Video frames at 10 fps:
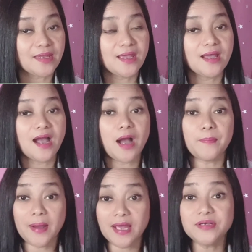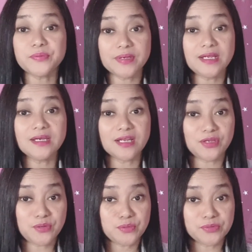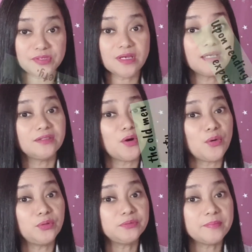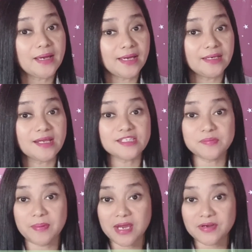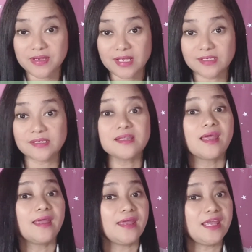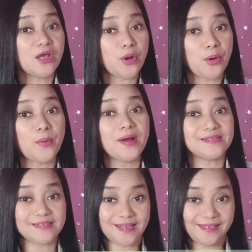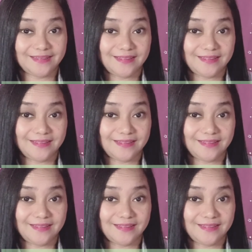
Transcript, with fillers: upon reading the news, the old man experienced eco-anxiety.